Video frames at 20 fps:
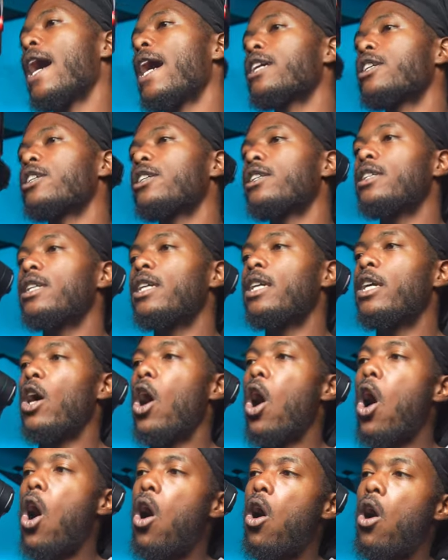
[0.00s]
actually
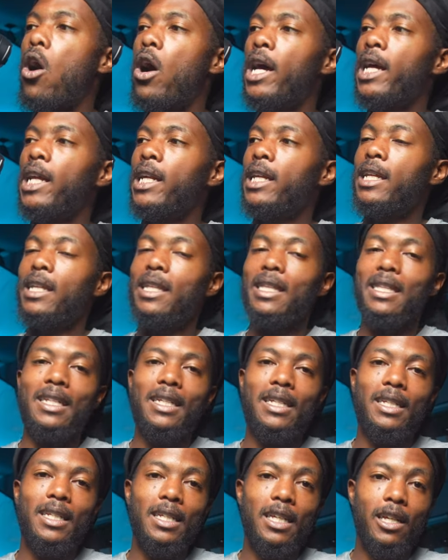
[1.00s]
on
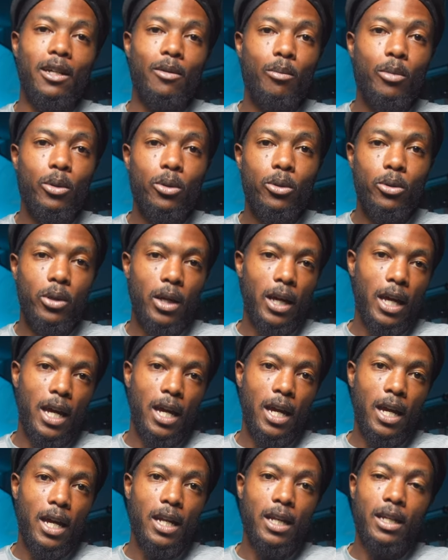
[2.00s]
the gimbal
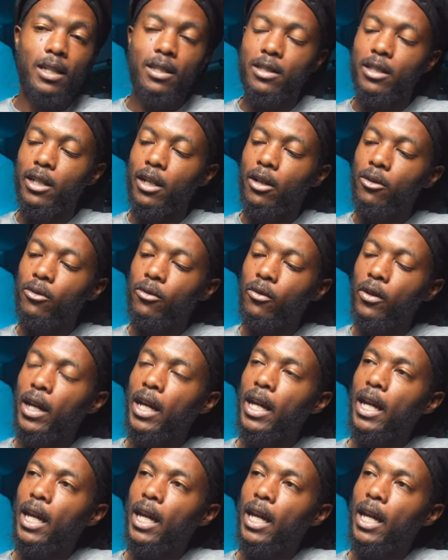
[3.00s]
head itself